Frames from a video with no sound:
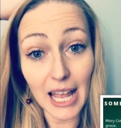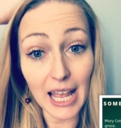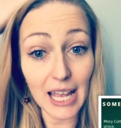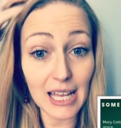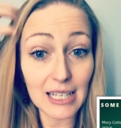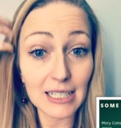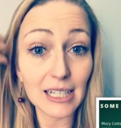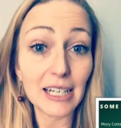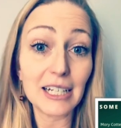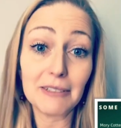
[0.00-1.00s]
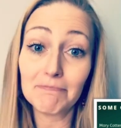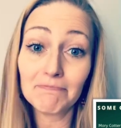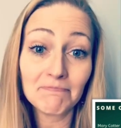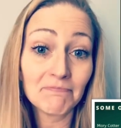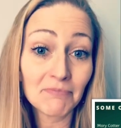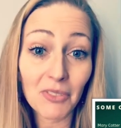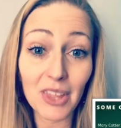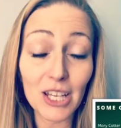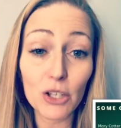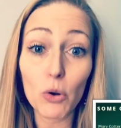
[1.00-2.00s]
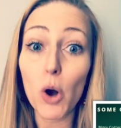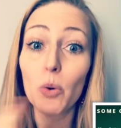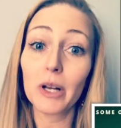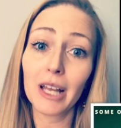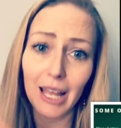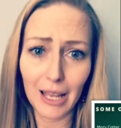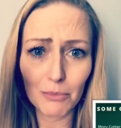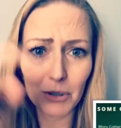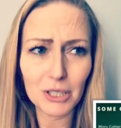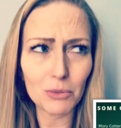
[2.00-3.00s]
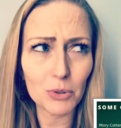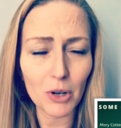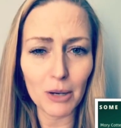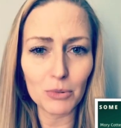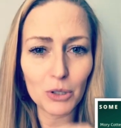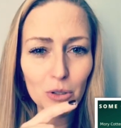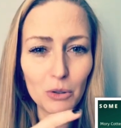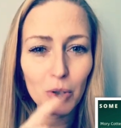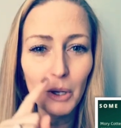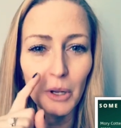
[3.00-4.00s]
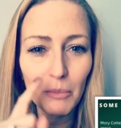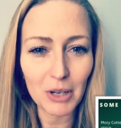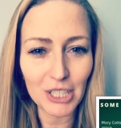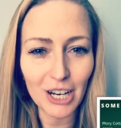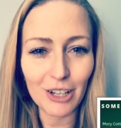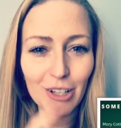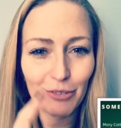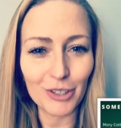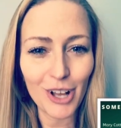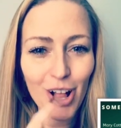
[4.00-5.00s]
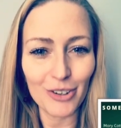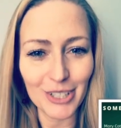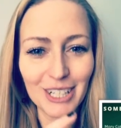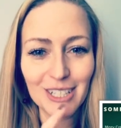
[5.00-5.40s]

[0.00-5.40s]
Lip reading: And thank you. Oh, and please subscribe to my channel if you're not already